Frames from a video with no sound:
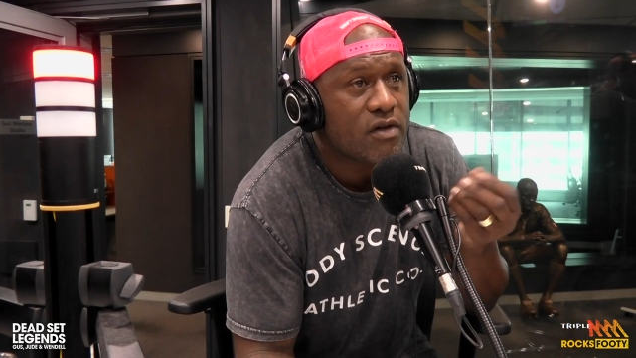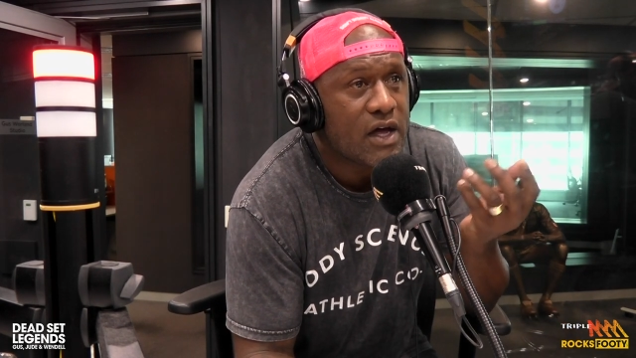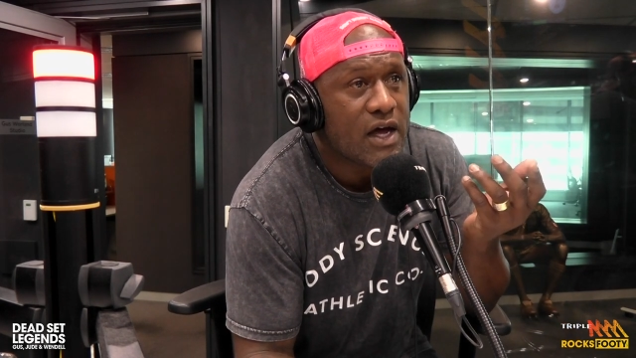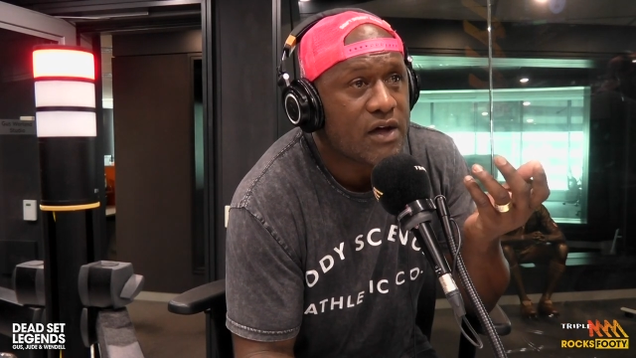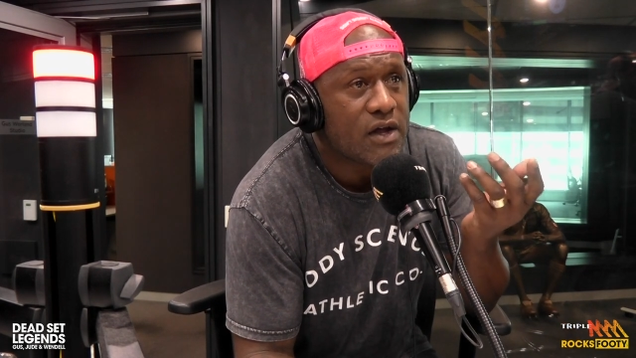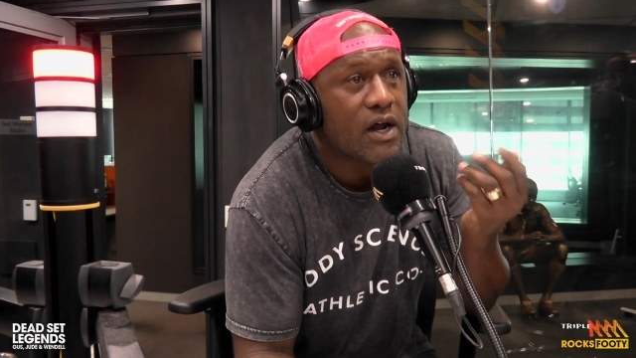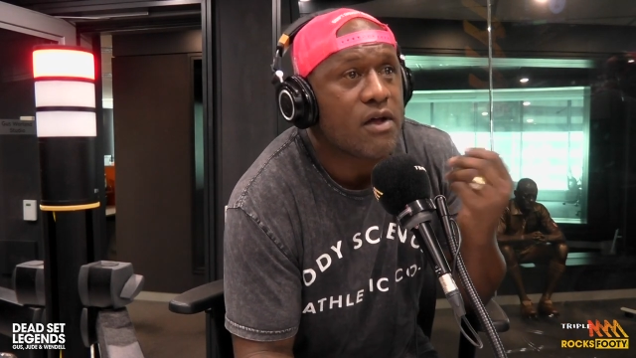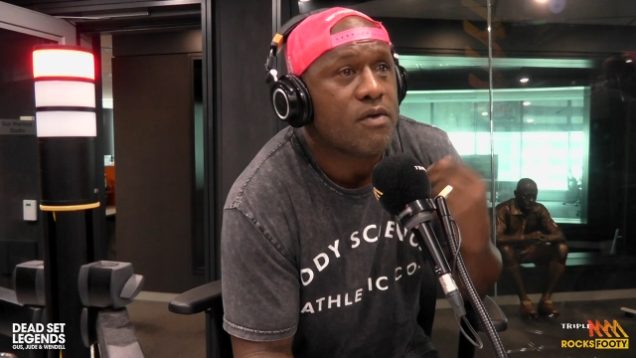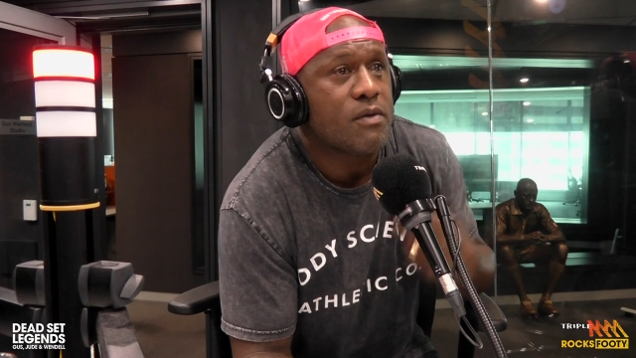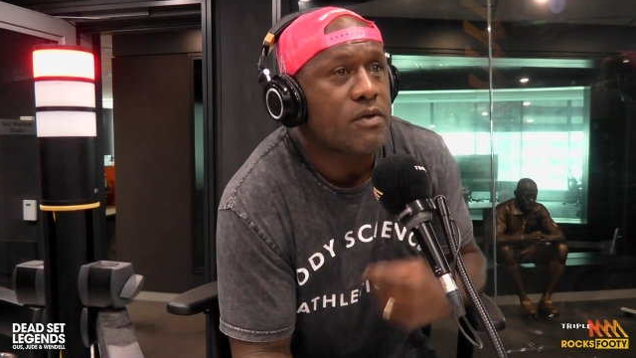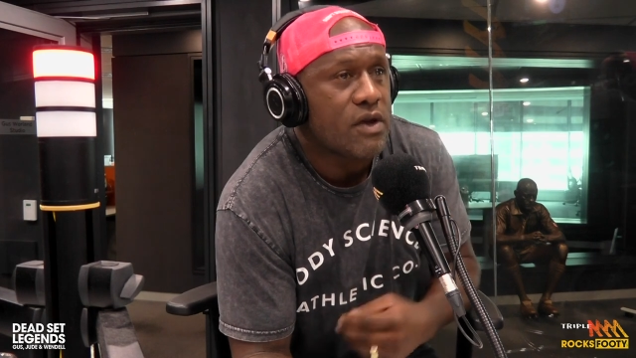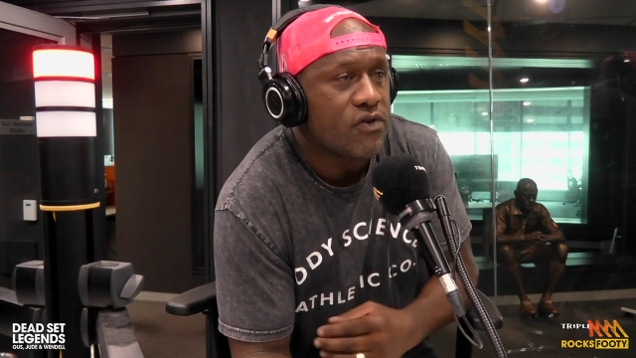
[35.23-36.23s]
you know,
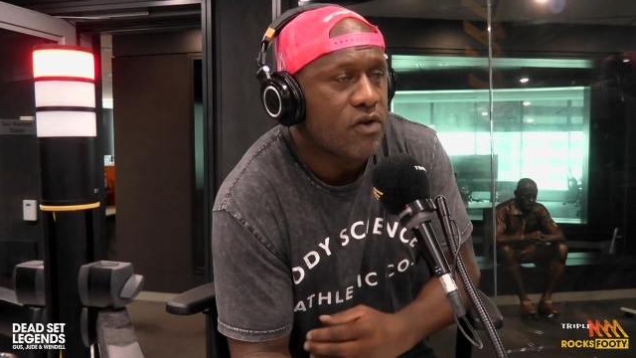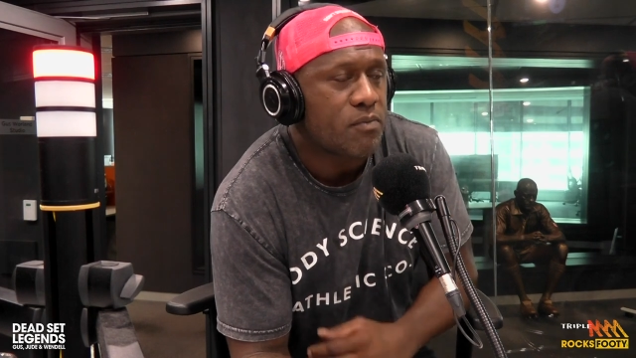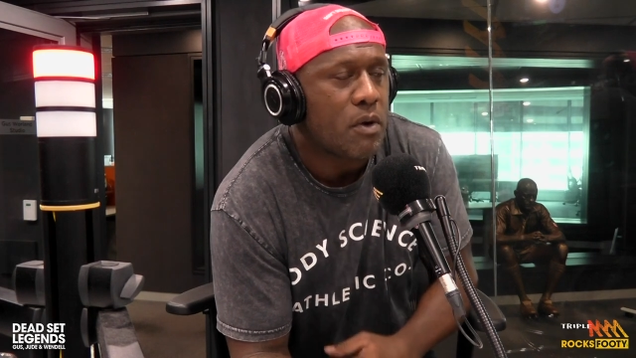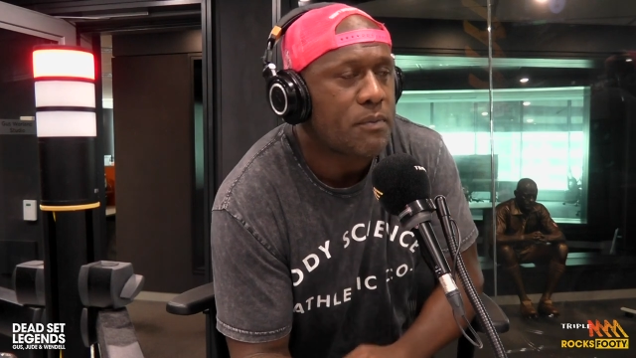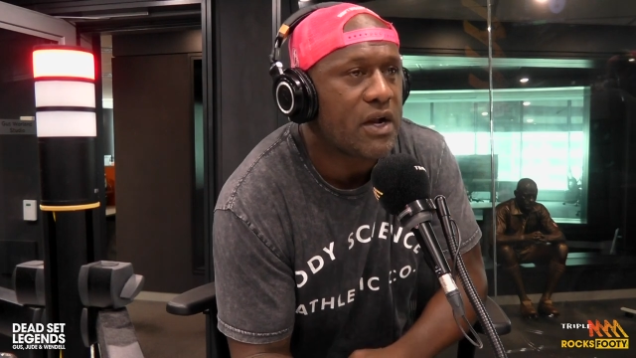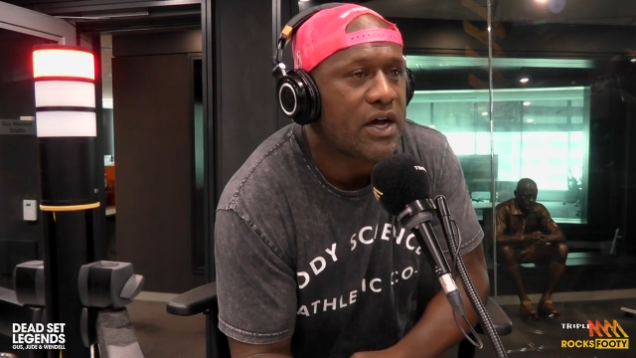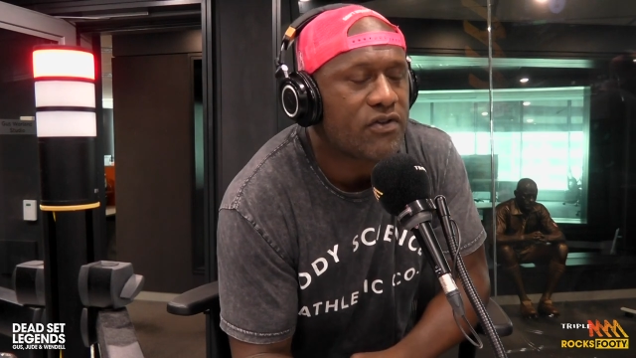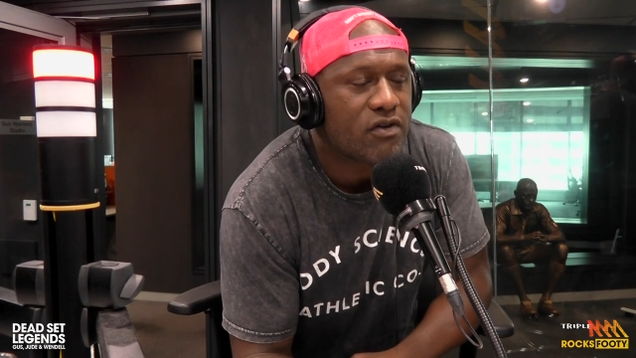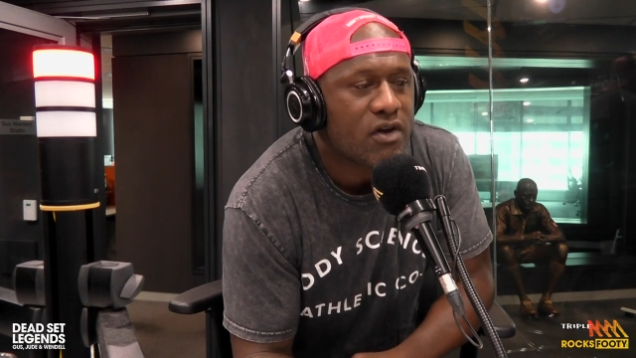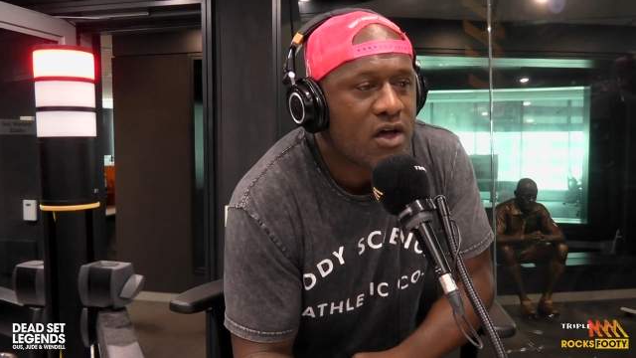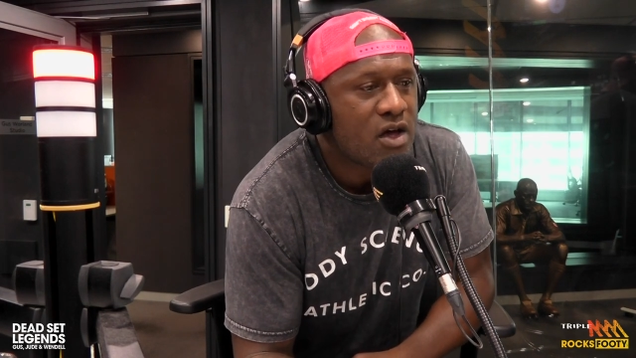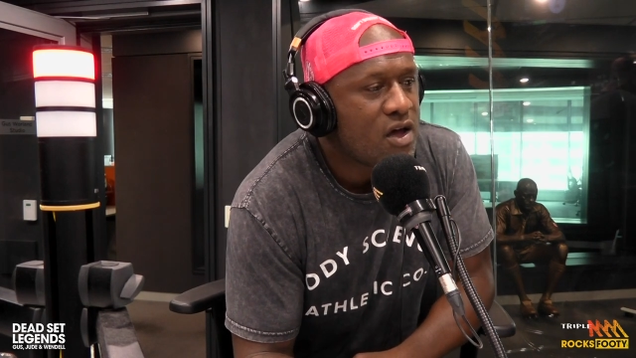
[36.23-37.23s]
Indigenous population.